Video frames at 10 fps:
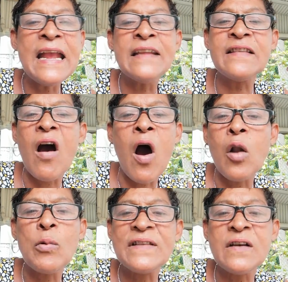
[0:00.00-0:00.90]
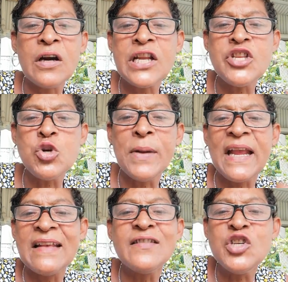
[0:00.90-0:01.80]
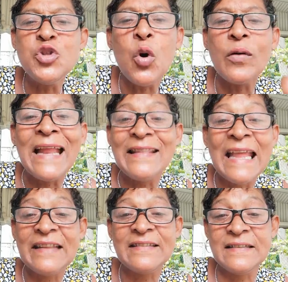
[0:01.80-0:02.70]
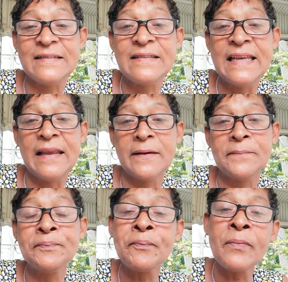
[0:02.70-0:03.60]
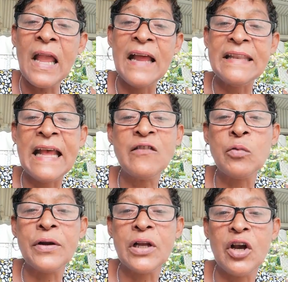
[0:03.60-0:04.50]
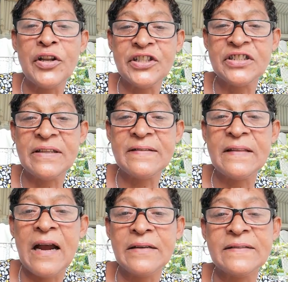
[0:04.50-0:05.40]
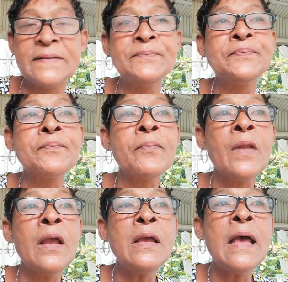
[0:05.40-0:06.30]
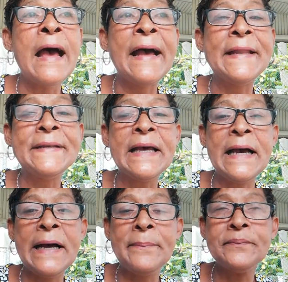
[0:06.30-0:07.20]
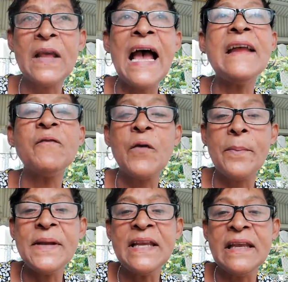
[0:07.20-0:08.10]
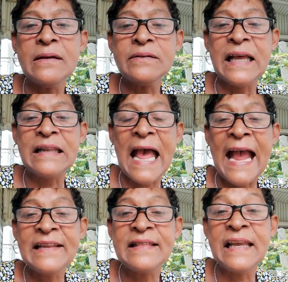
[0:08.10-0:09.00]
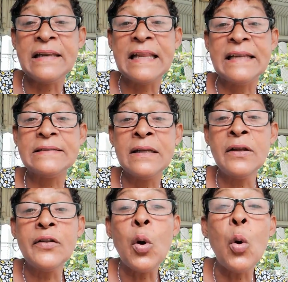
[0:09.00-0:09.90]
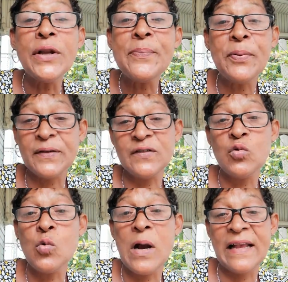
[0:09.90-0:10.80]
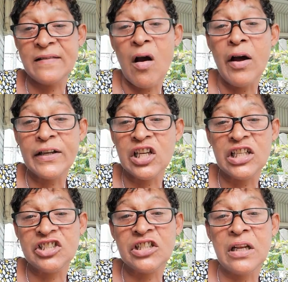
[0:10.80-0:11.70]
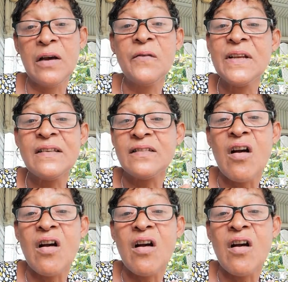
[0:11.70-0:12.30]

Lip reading: it's always hurting you, because you know that that's his thing. And that's where the condition starts. And for me, that I think that the only person who has unconditional love is